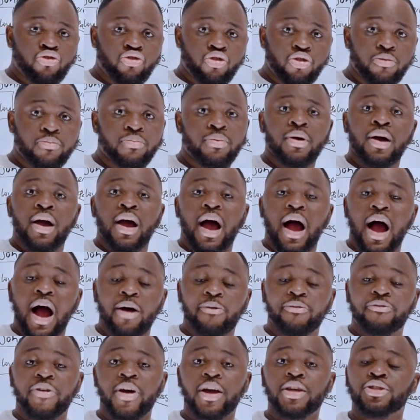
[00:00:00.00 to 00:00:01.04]
group
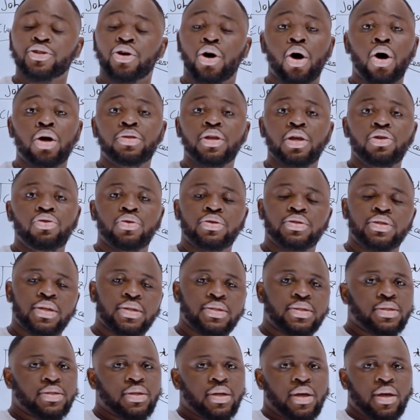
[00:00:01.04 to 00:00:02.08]
affects all the
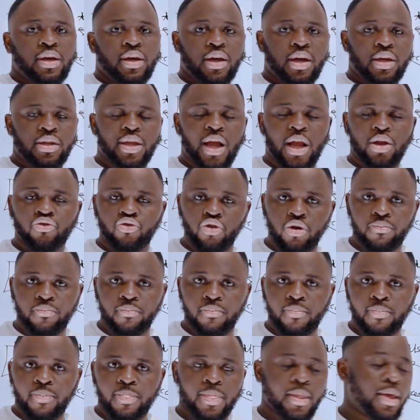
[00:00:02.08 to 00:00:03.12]
users in that
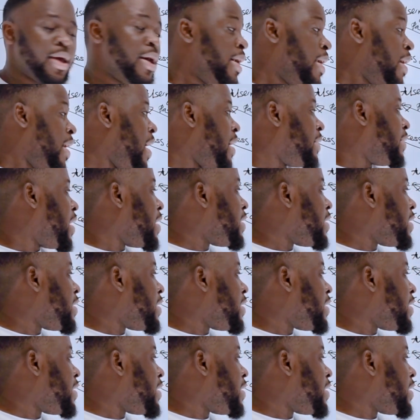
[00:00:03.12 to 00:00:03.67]
group. And